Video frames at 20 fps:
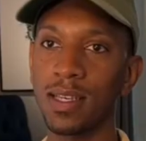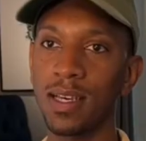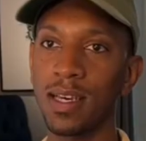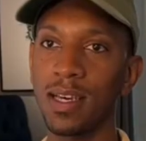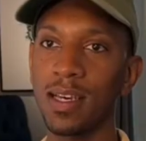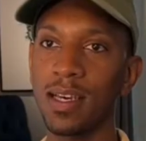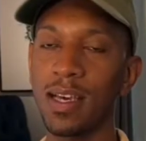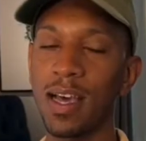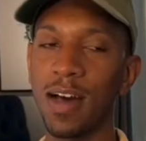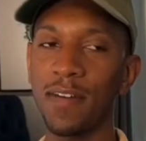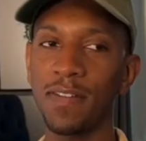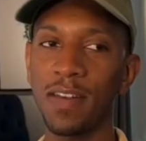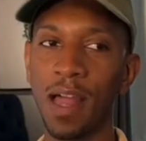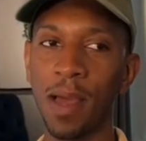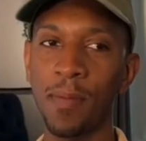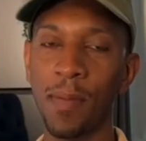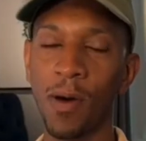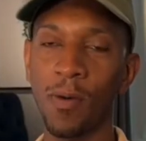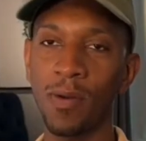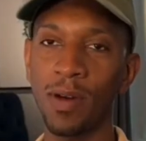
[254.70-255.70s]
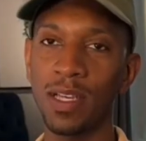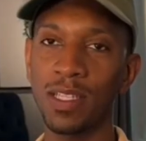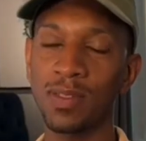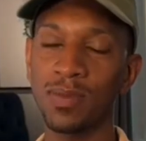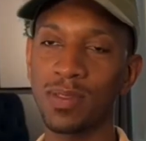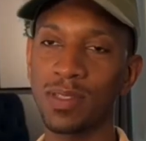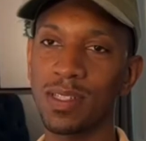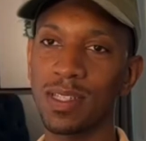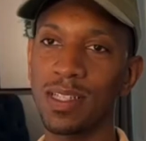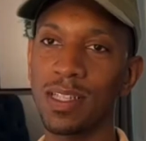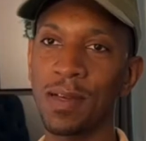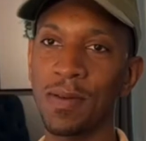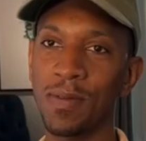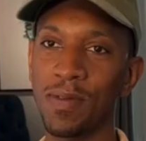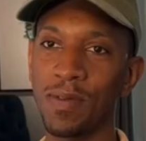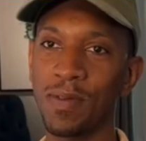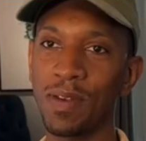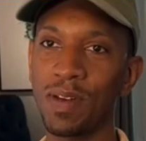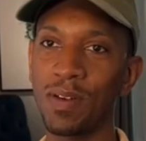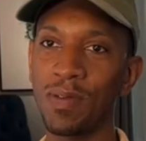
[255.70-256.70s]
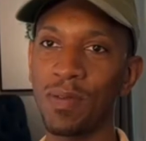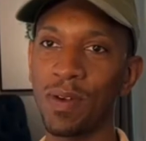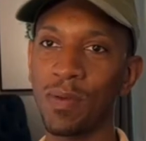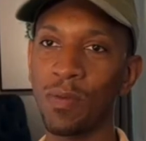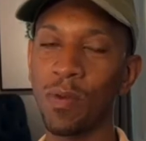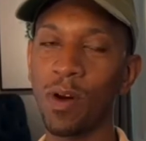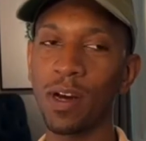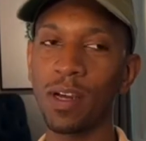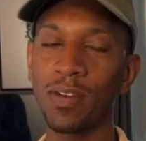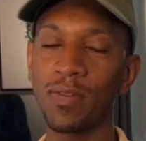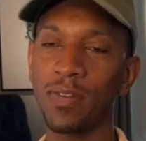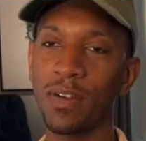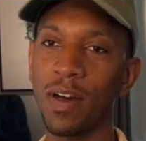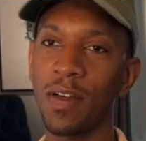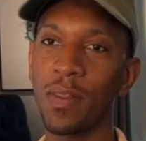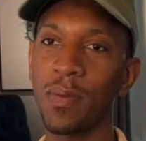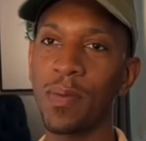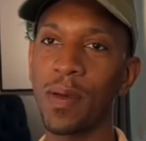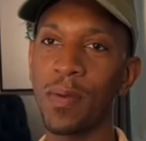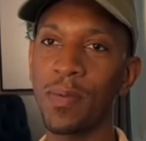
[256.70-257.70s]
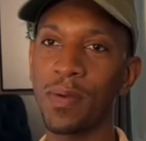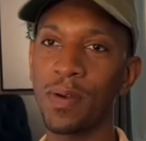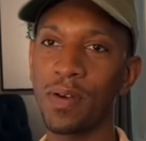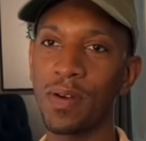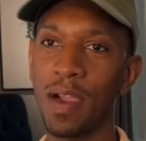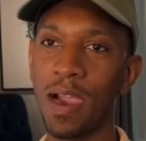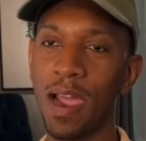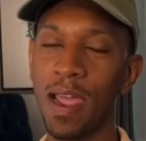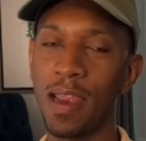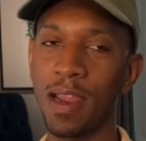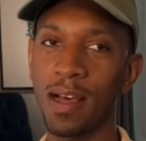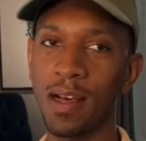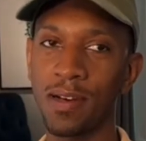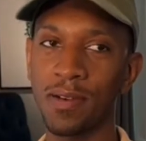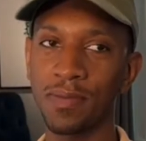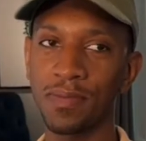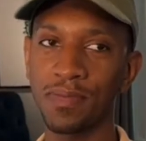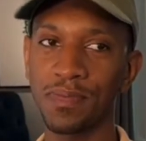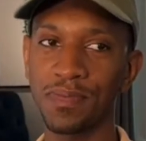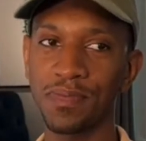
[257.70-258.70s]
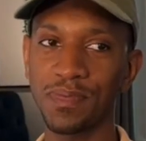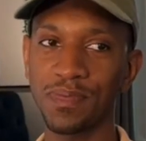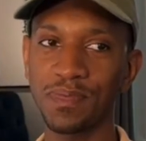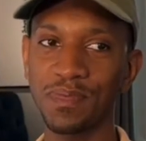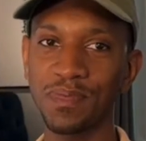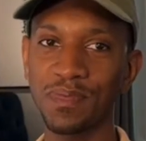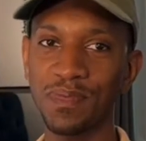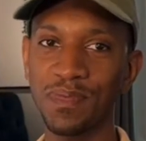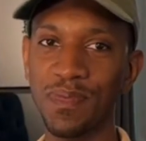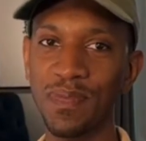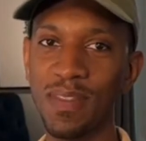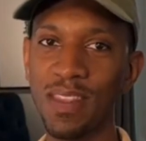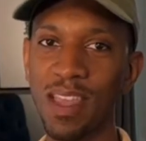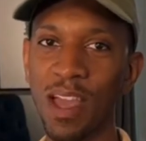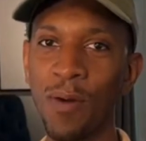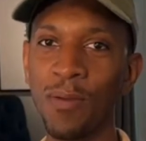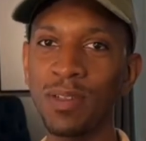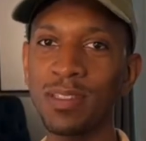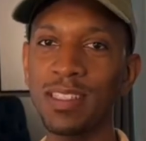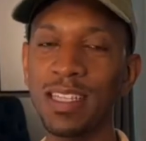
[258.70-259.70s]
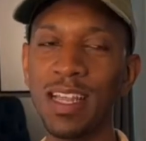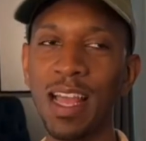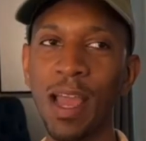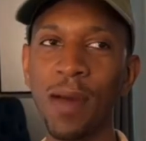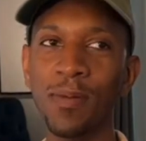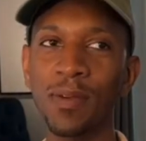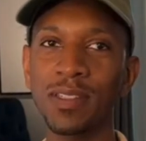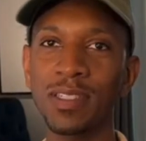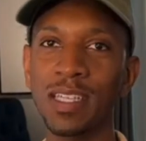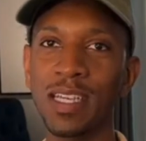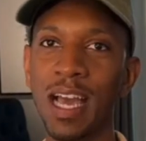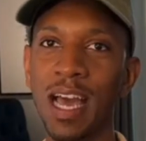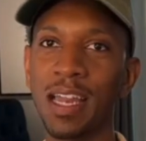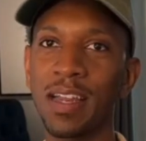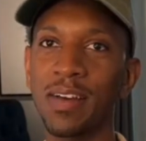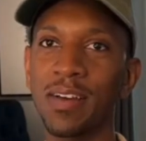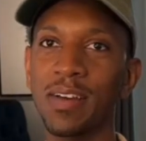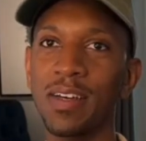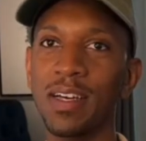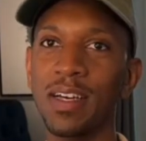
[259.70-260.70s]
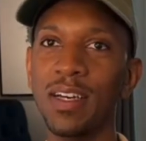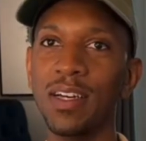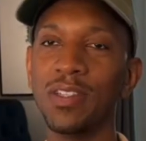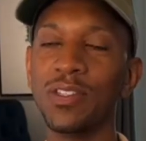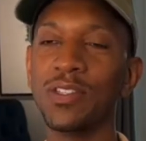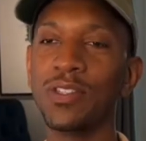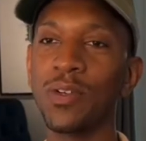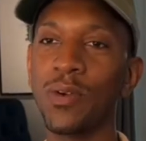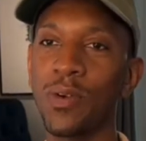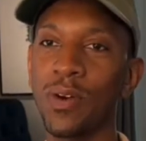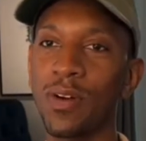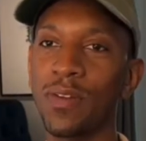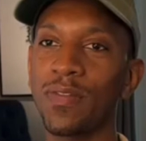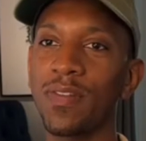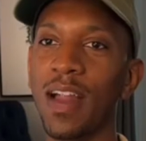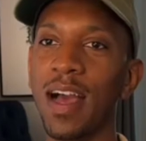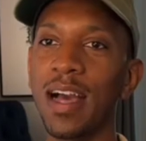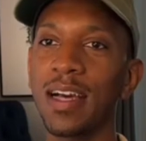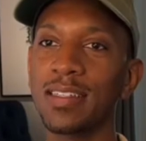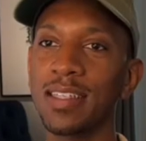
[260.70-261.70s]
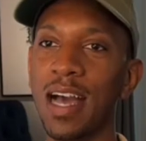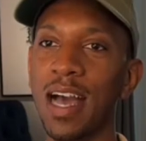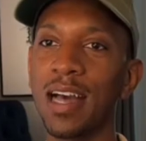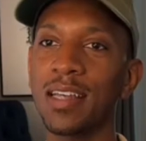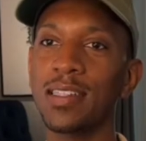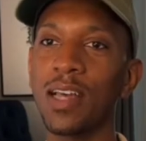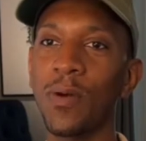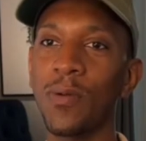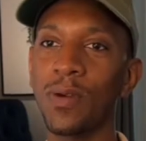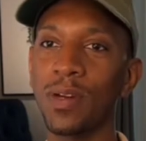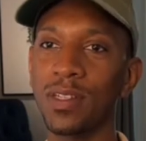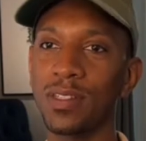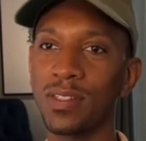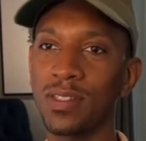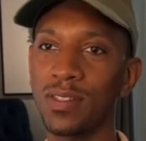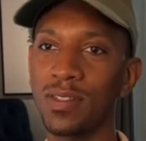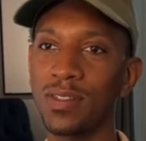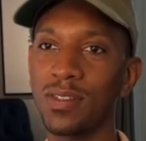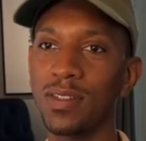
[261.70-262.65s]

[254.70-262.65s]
I feel like my wings was clipped working for other people, and I wasn't able to kind of soar and fly as high as I wanted to.